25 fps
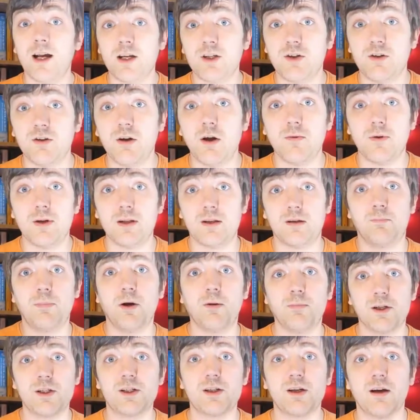as you know, the
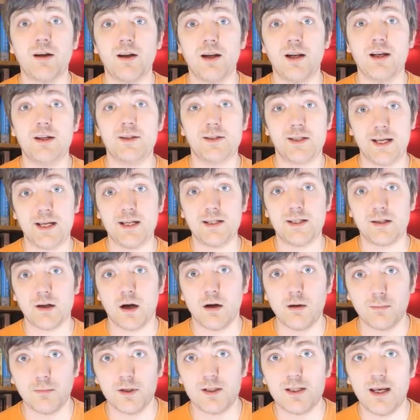published title is His
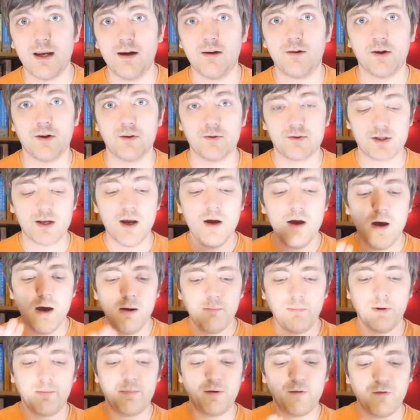Dark Materials.
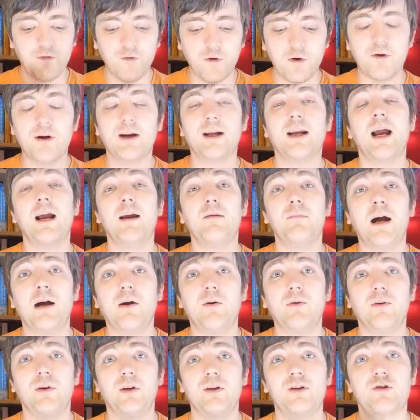But before it came
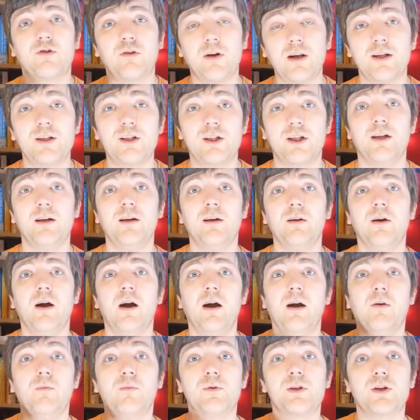out, the trilogy
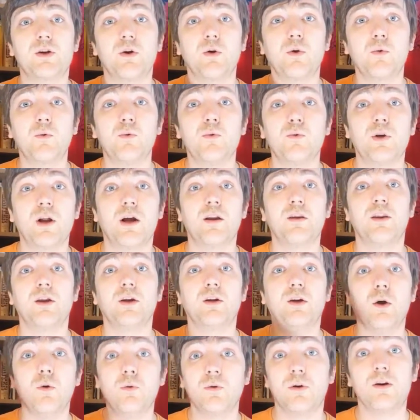uh, was called
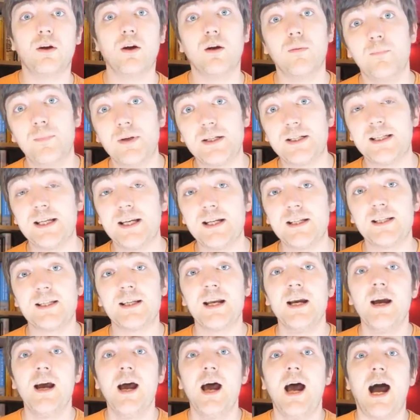The Golden
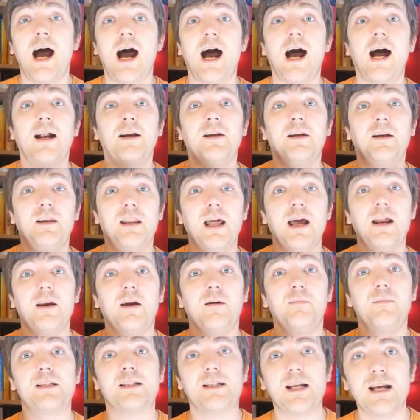Compasses. And then
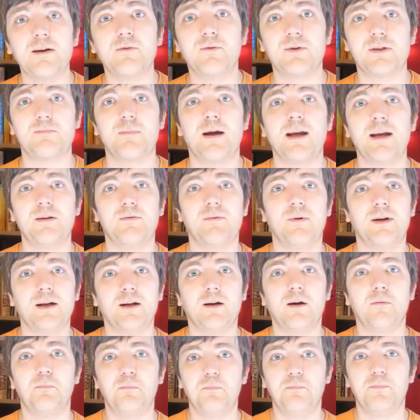a mistake was made when
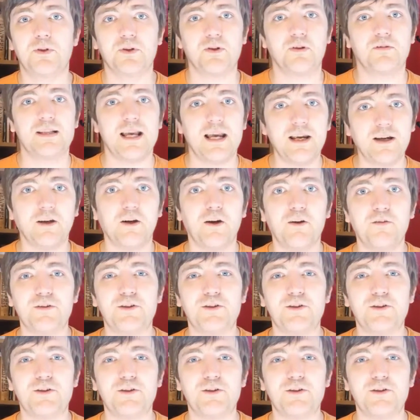it got sort of taken